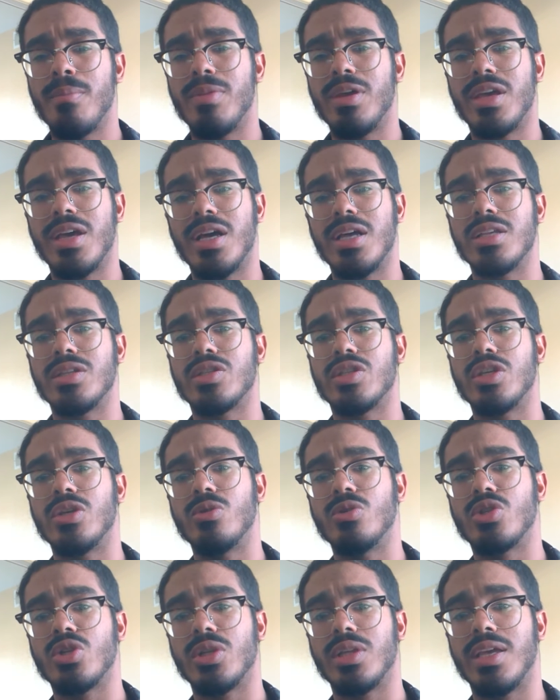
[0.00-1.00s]
because
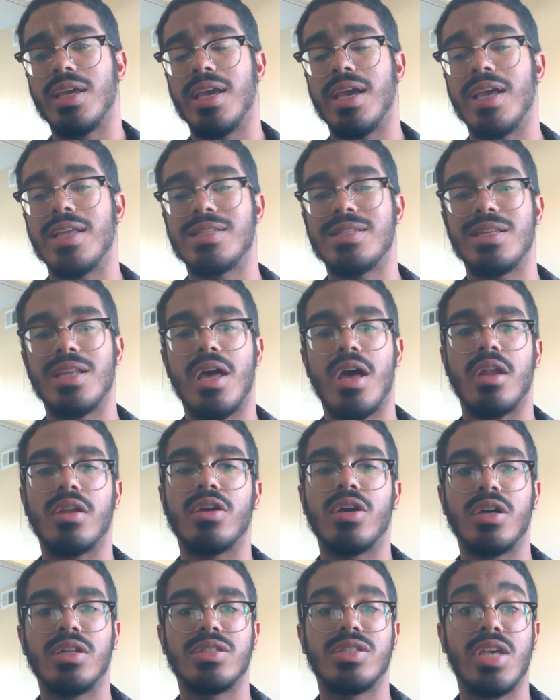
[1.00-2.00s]
usually it's
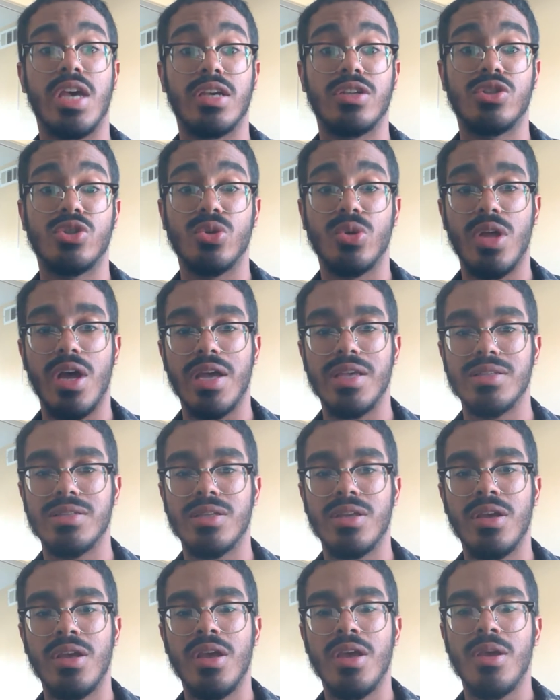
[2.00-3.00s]
non-contextualized,
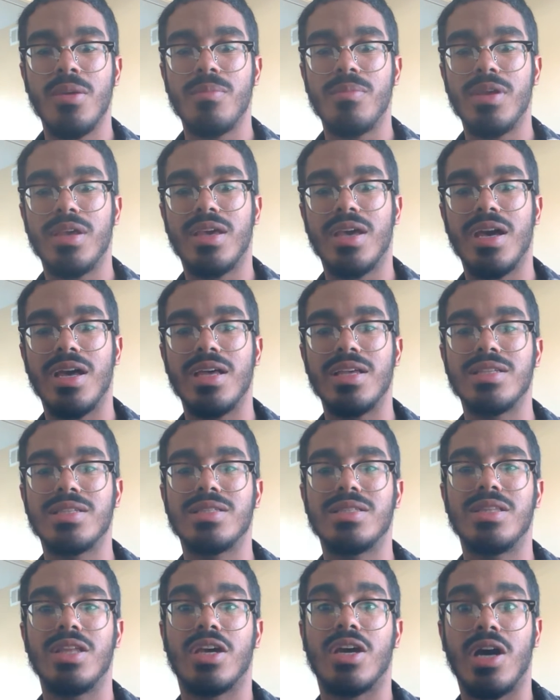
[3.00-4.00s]

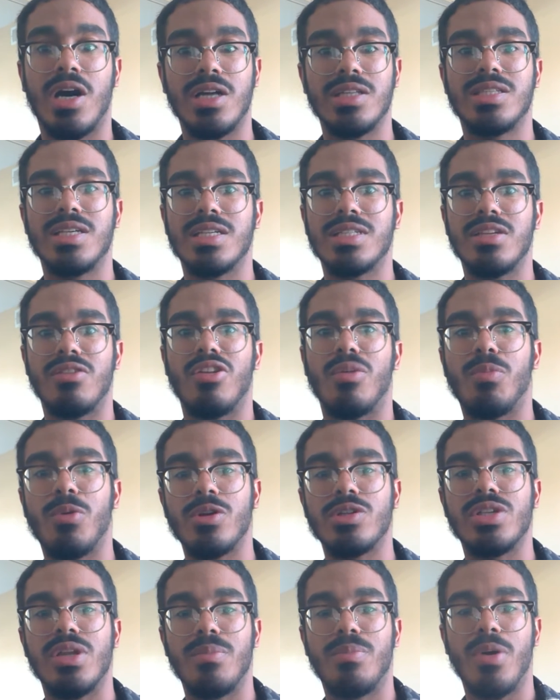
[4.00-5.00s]
because the context of the
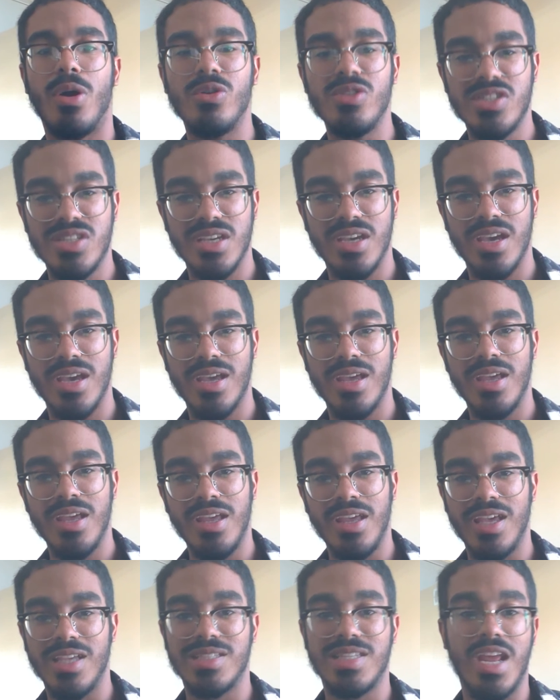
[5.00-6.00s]
person posting it
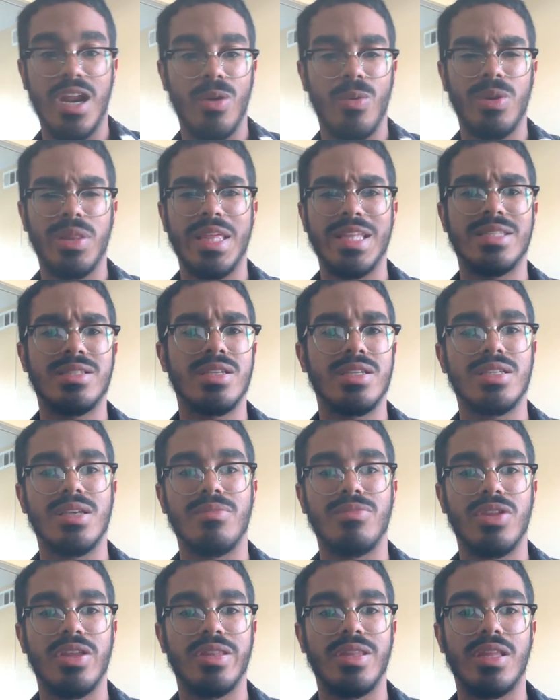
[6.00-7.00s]
is that it relates to
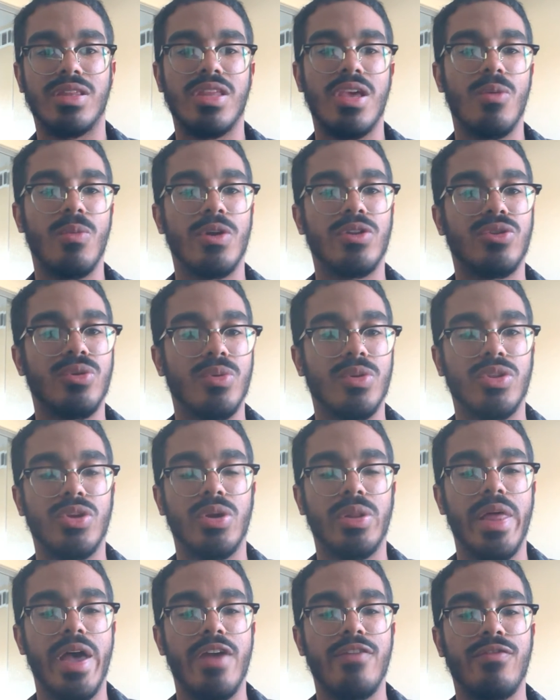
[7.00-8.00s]
something that they went through in their
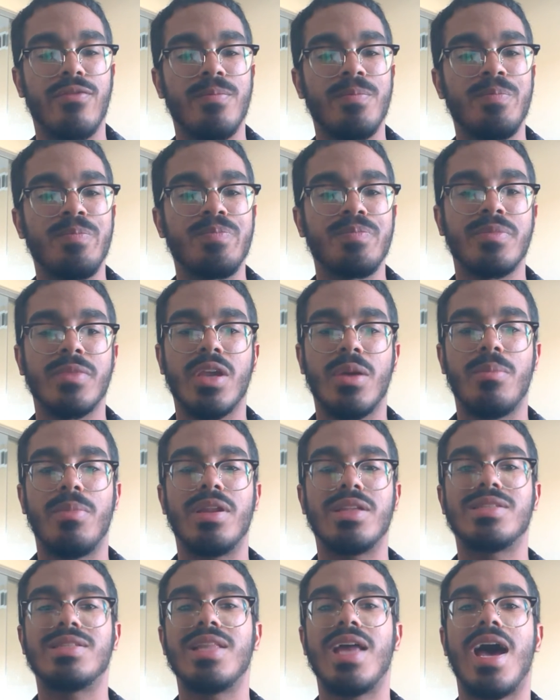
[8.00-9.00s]
life.
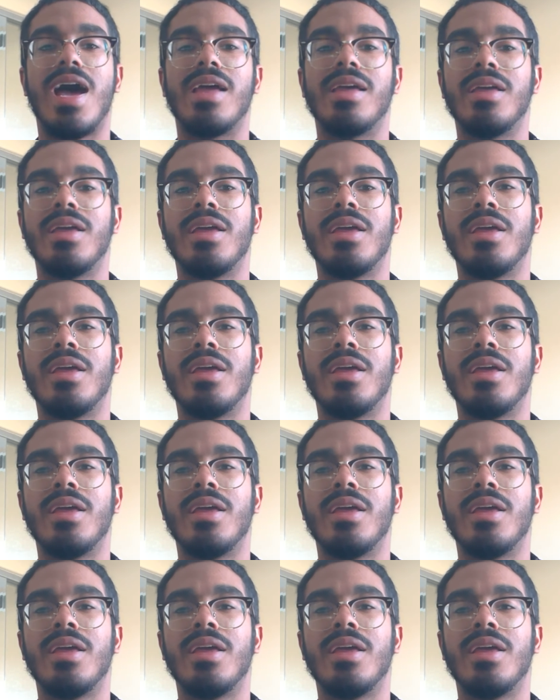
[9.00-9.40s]
But it's not,